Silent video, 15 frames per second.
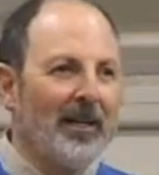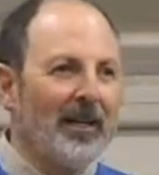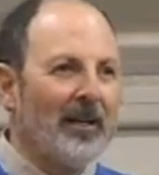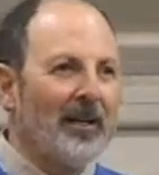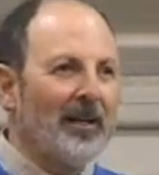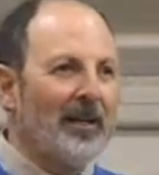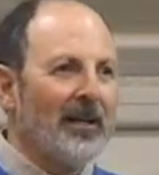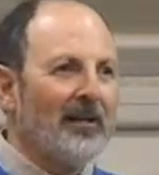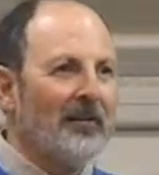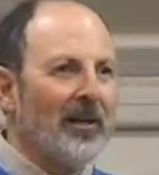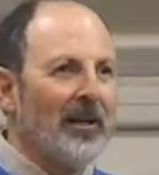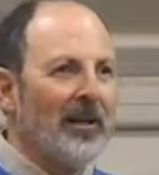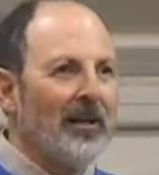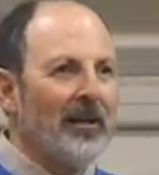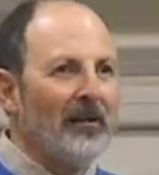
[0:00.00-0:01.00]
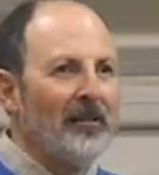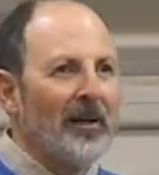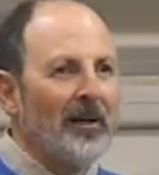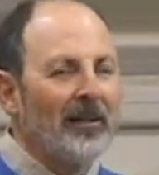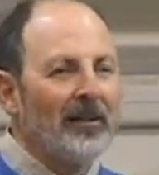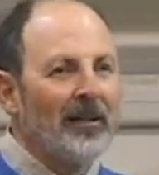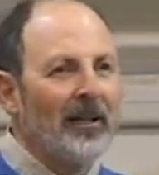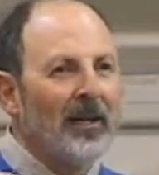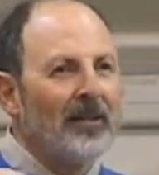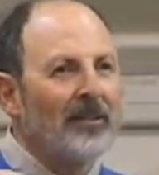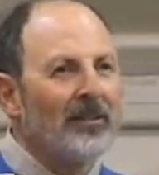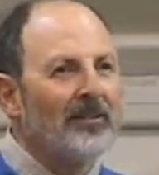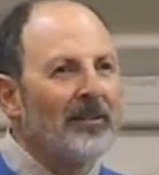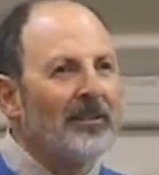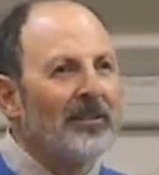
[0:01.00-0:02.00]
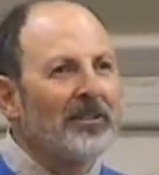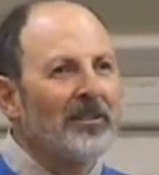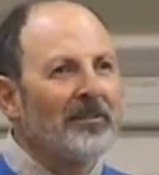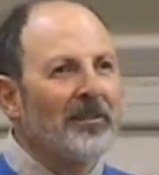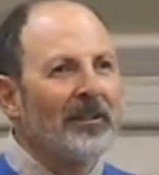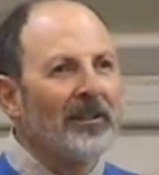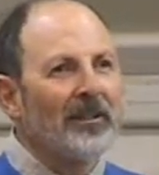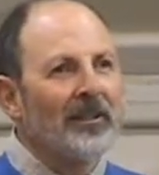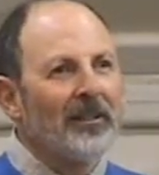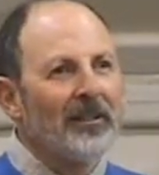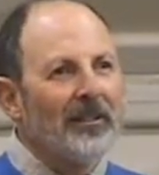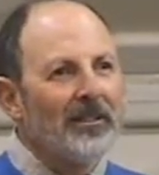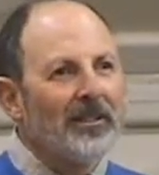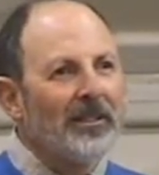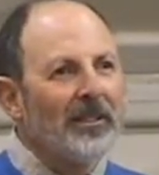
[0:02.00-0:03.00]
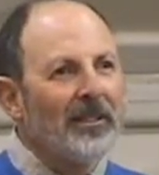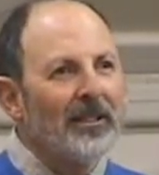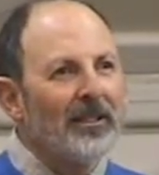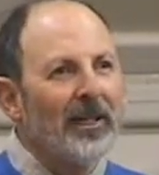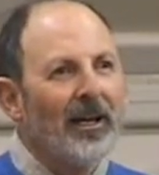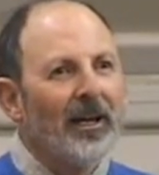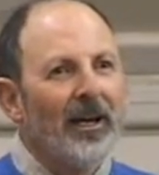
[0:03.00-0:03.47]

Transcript: And the activities are very easy.